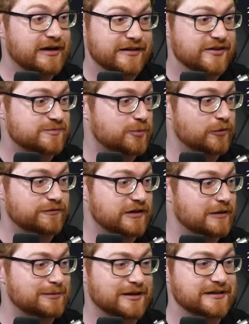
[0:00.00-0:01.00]
This poor
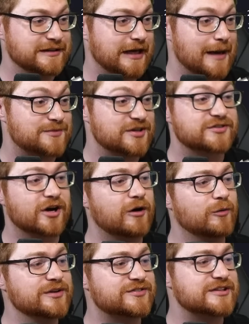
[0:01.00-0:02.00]
fella playing games. It's
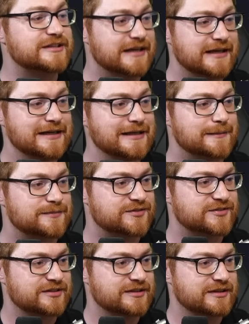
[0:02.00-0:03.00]
always the
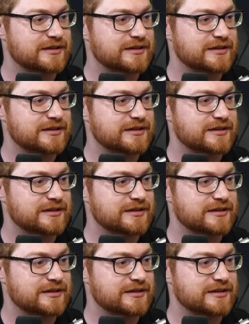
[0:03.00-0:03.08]
games.